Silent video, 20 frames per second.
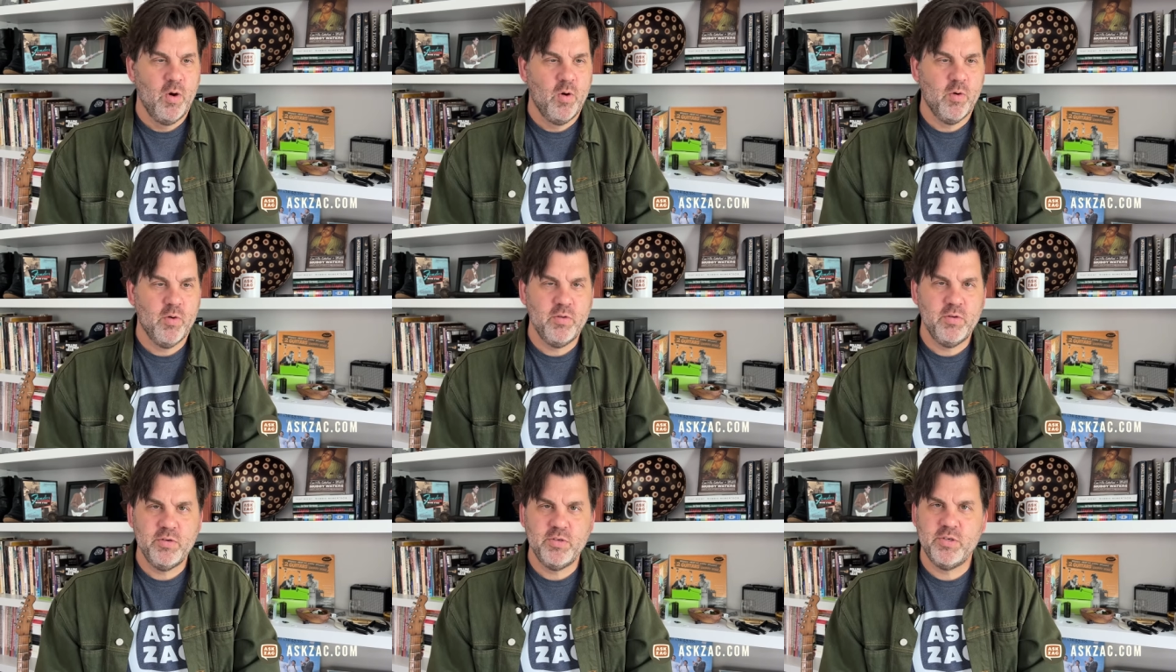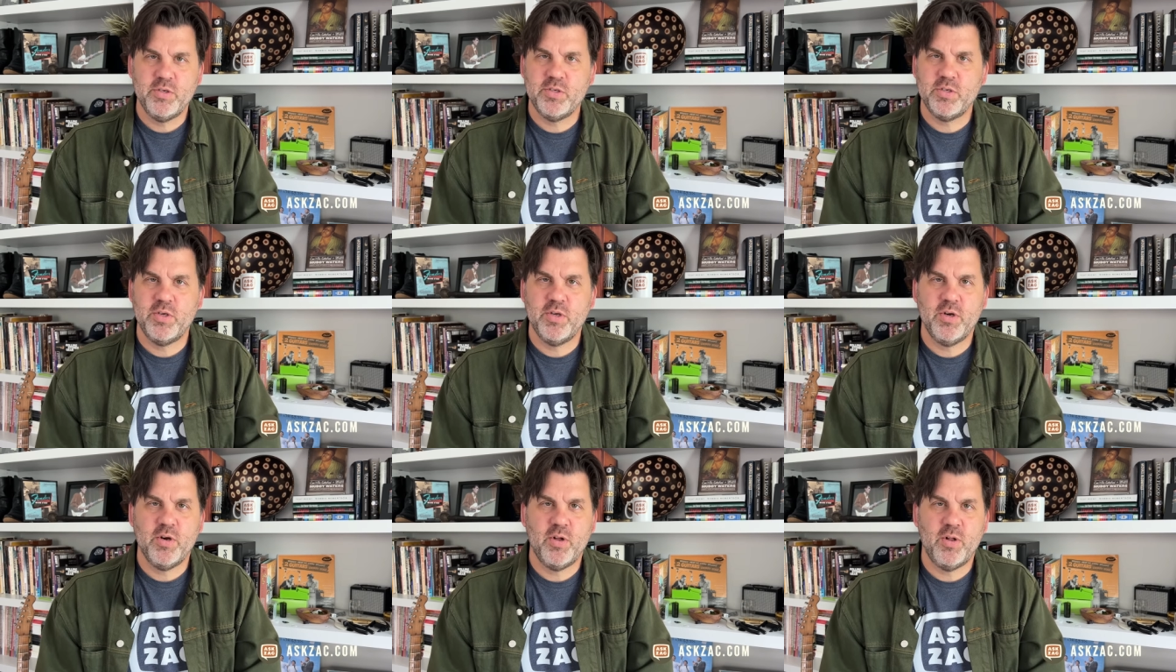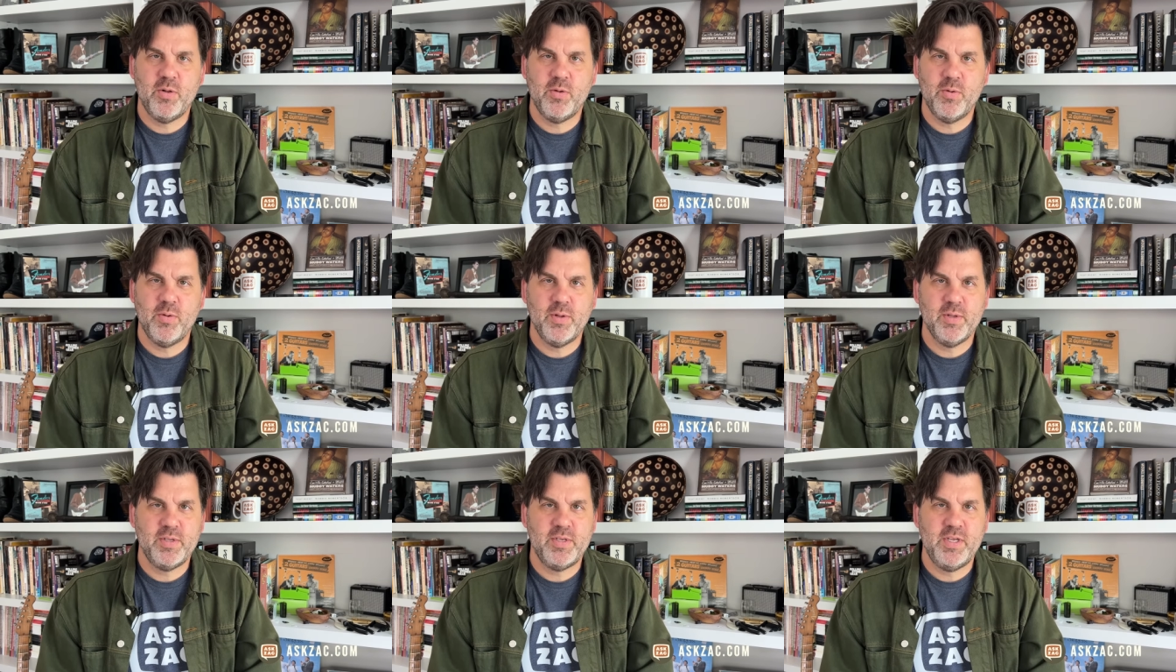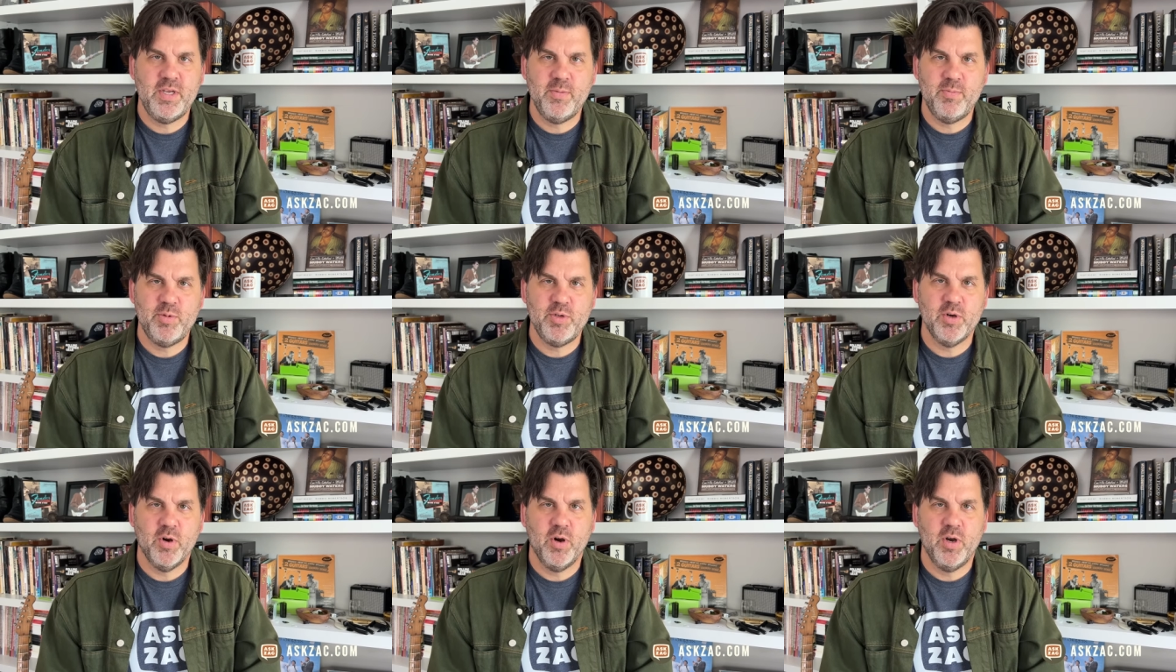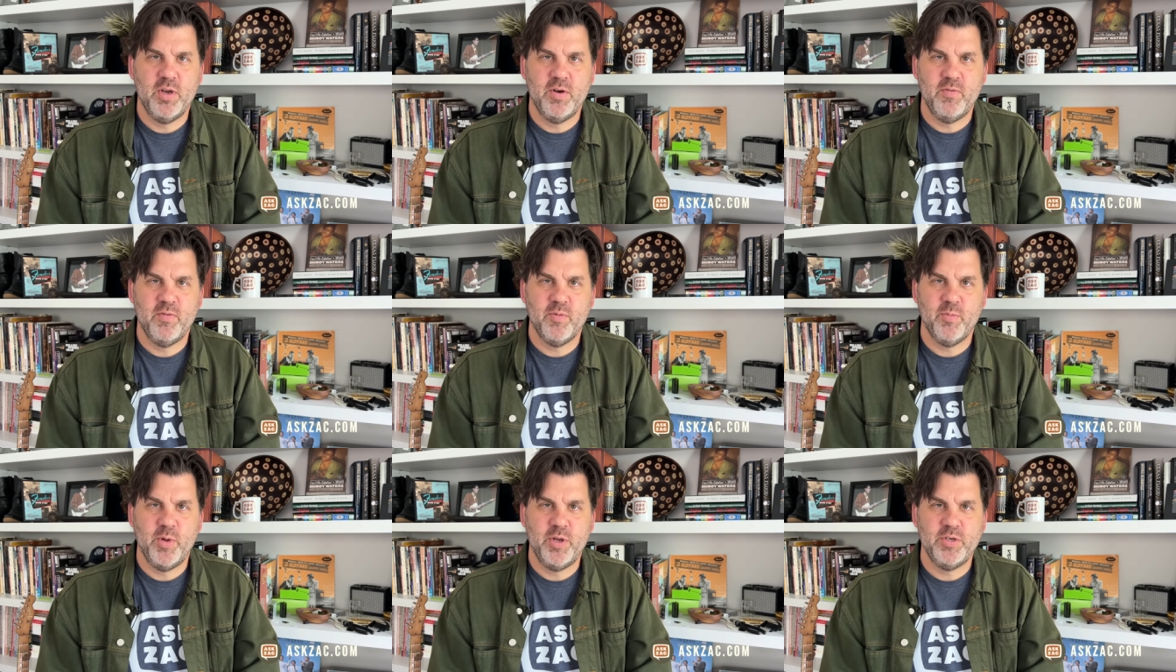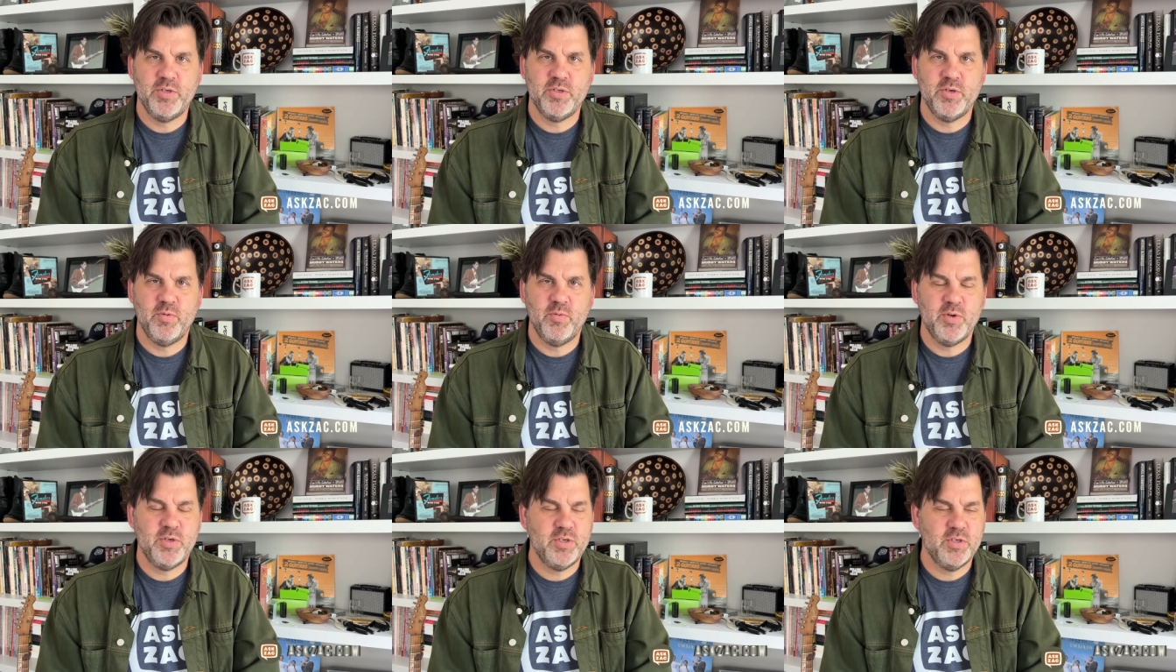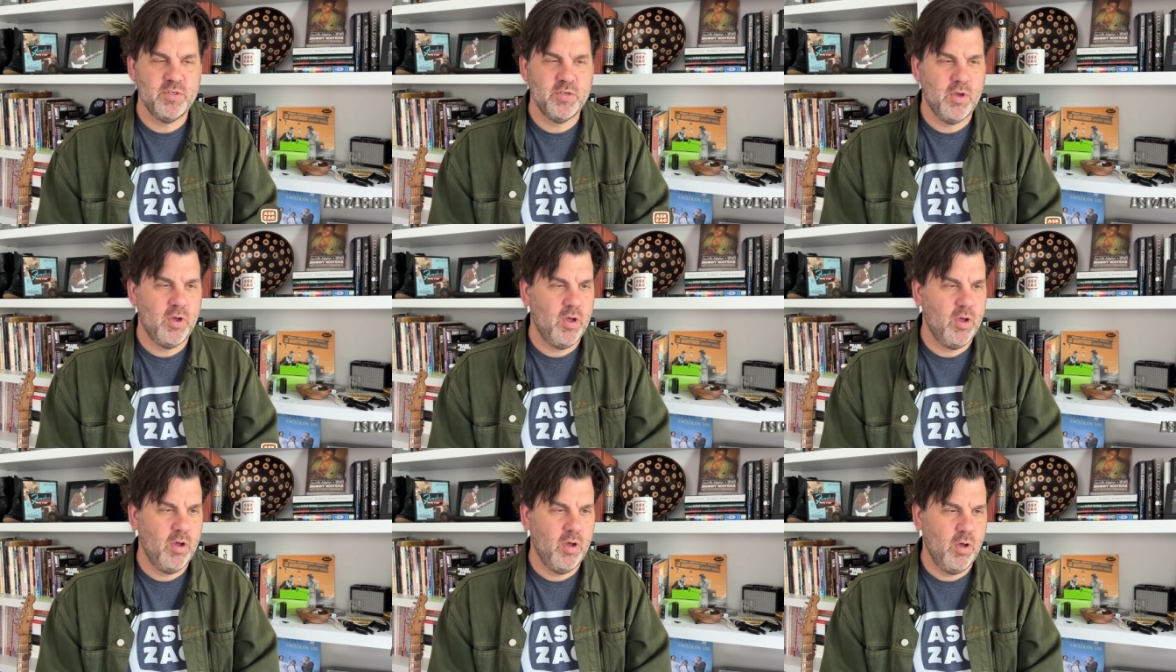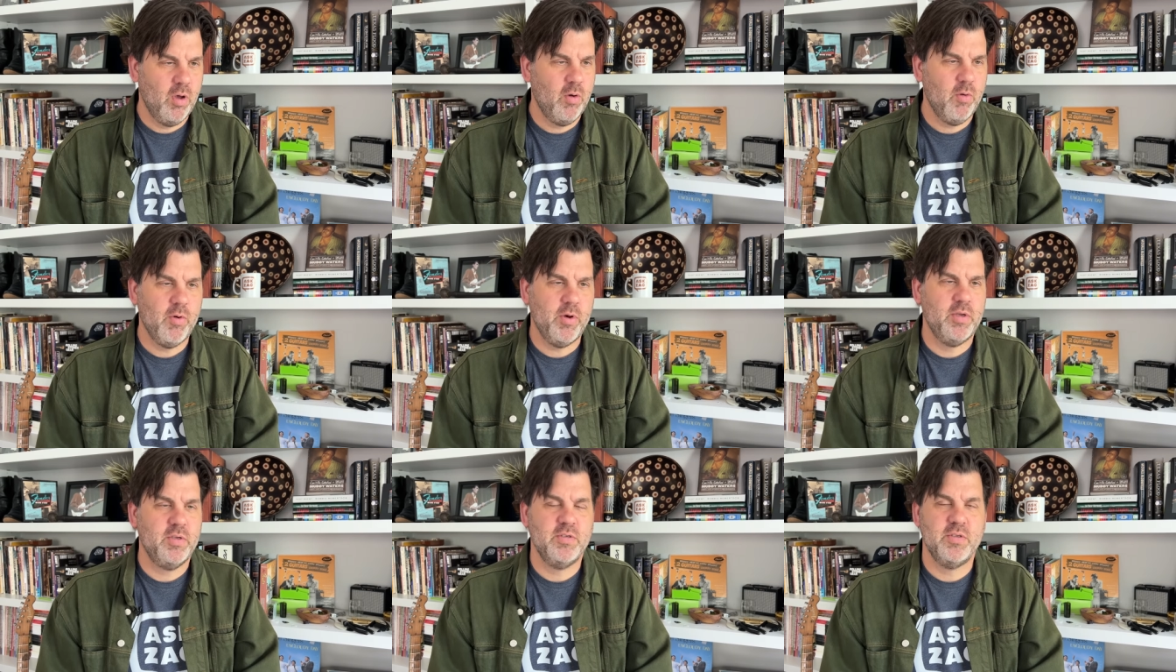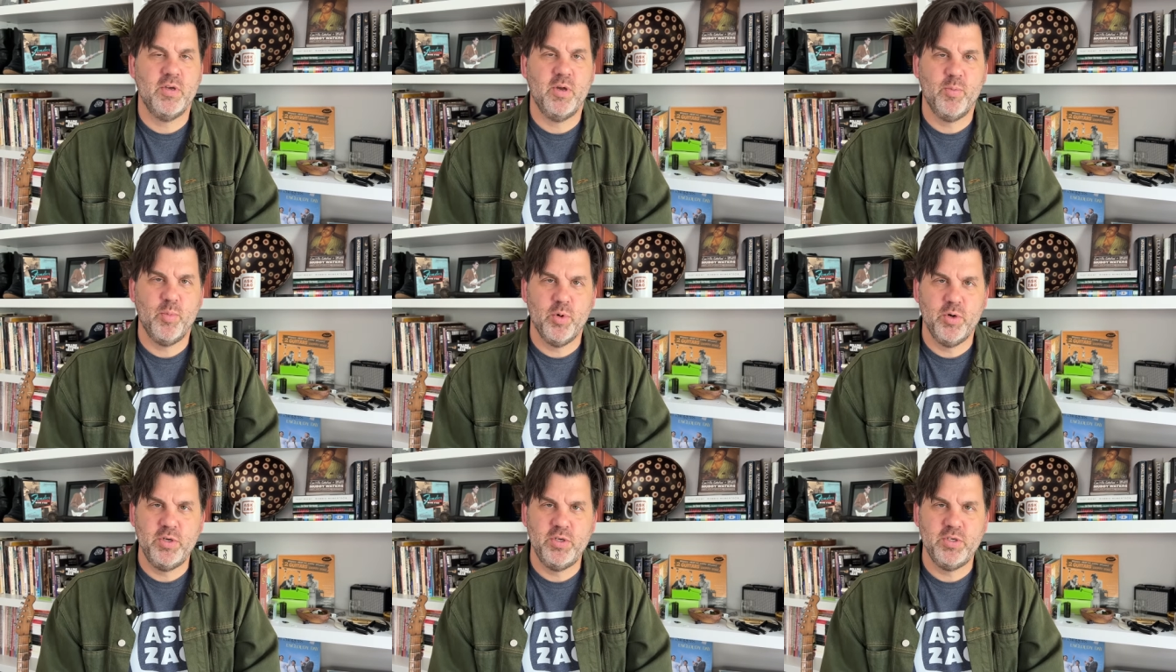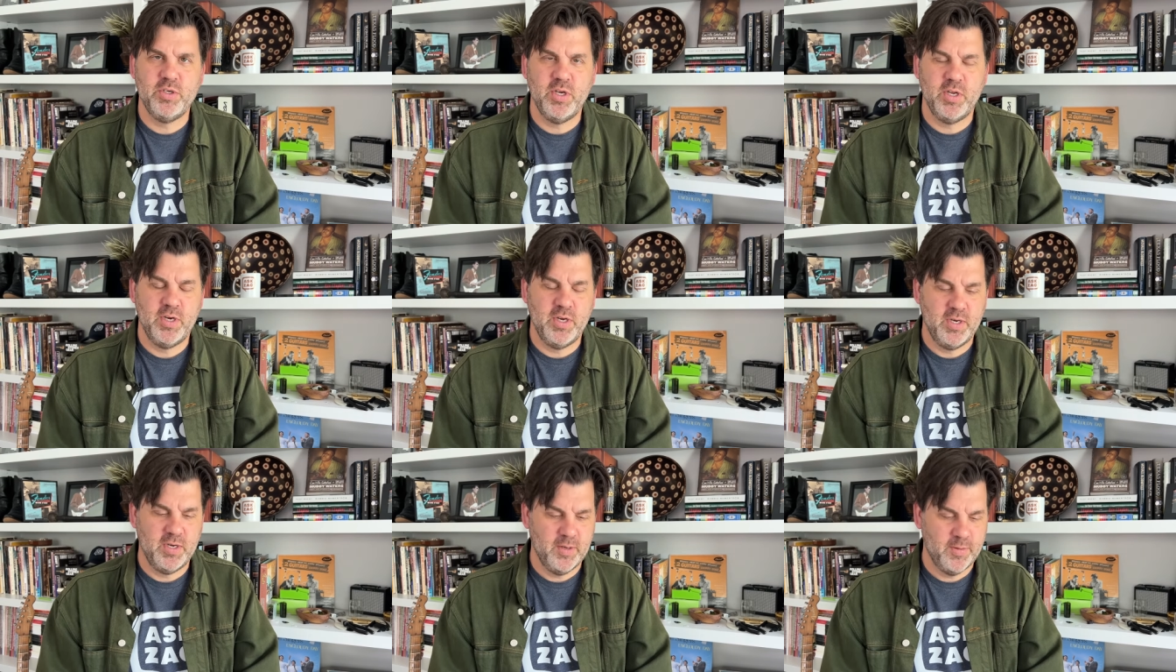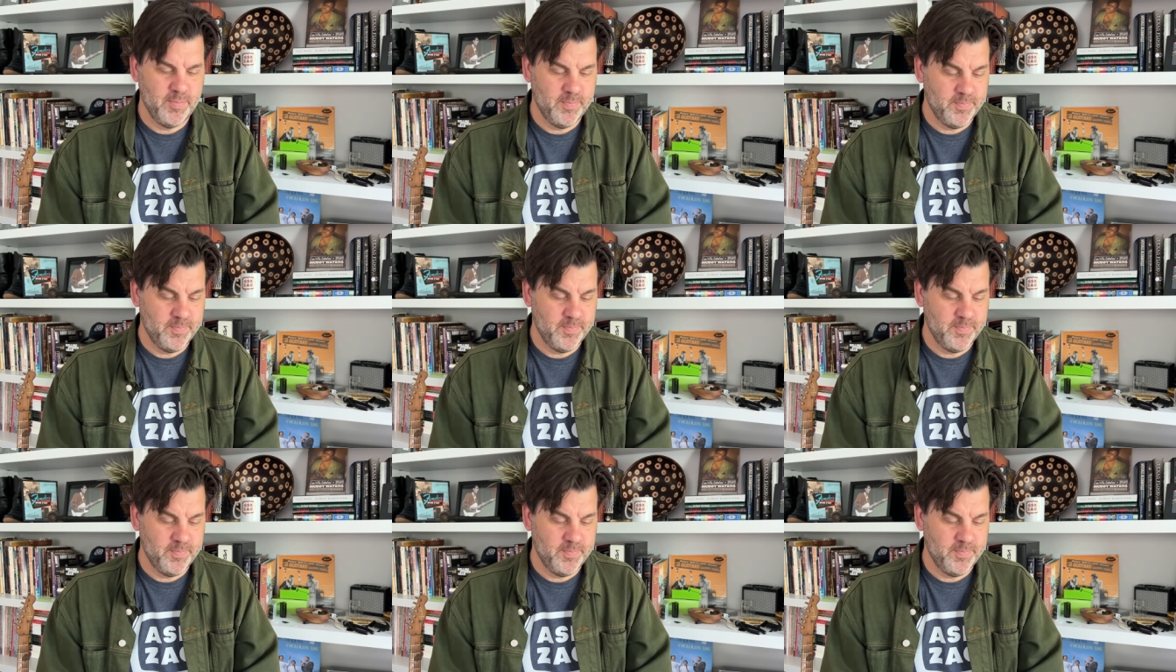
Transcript: or there's just good old tip jar information, which is always appreciated.